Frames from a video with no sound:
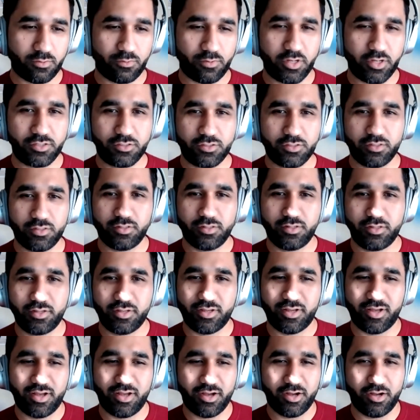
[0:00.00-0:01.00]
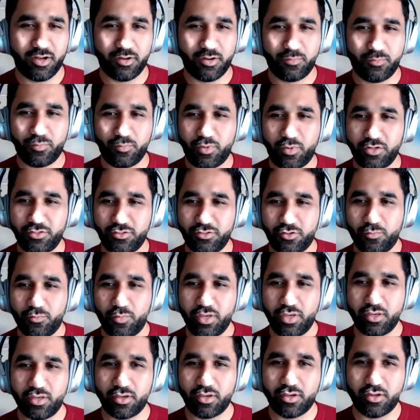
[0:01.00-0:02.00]
you, Rachel. Uh, pleasure
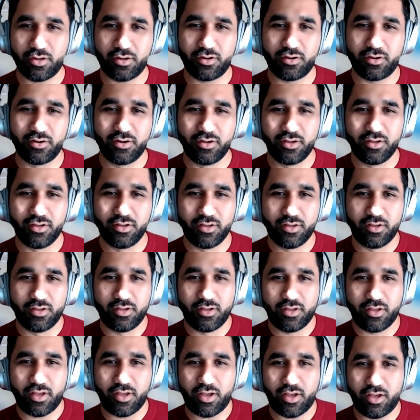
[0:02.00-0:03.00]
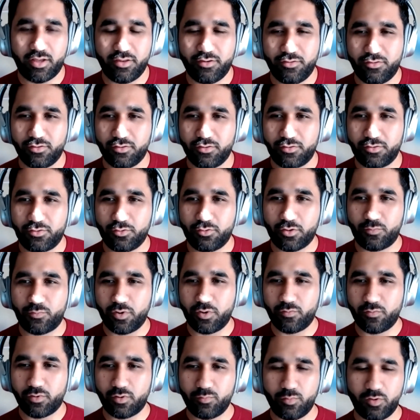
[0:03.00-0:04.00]
being here. And to
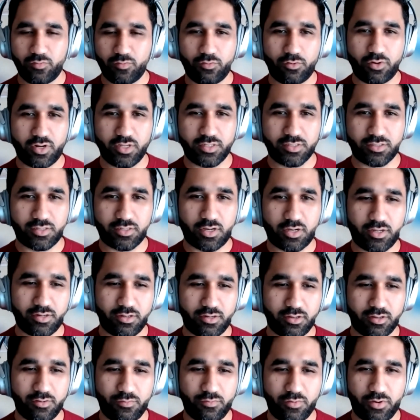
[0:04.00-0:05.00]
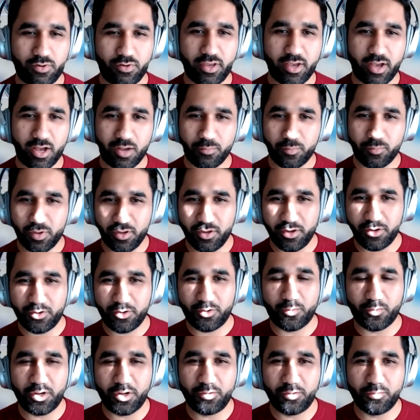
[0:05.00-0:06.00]
everyone, before I start, a very happy
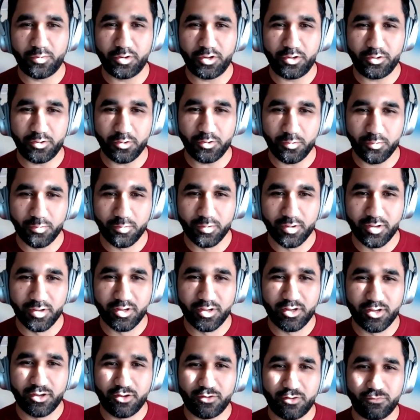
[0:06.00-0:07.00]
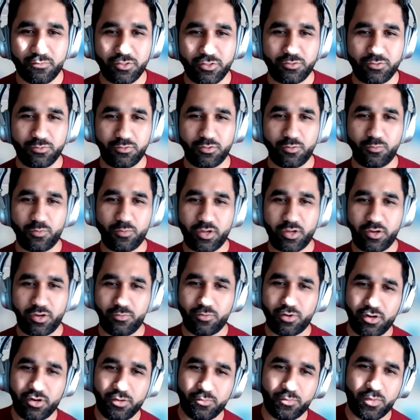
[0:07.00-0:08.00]
2022. Wish you the very,
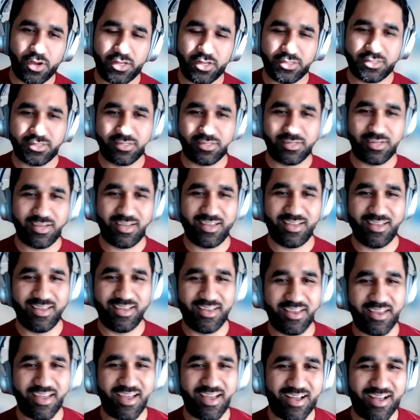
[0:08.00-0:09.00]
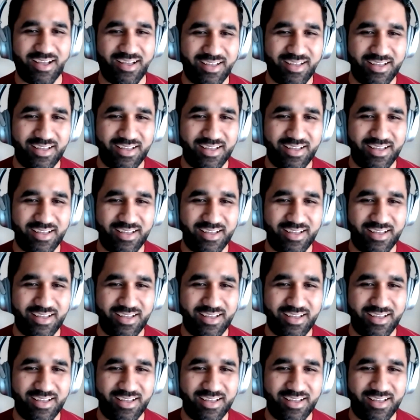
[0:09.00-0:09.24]
very best. Yeah.